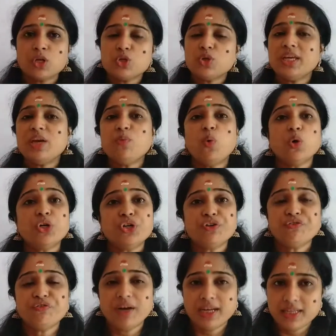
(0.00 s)
So he wanted
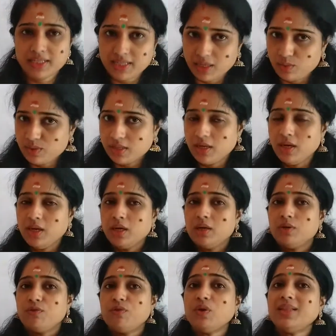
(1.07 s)
to find out.
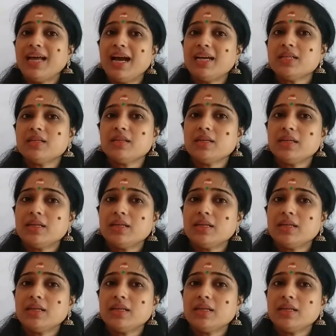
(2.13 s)
For that,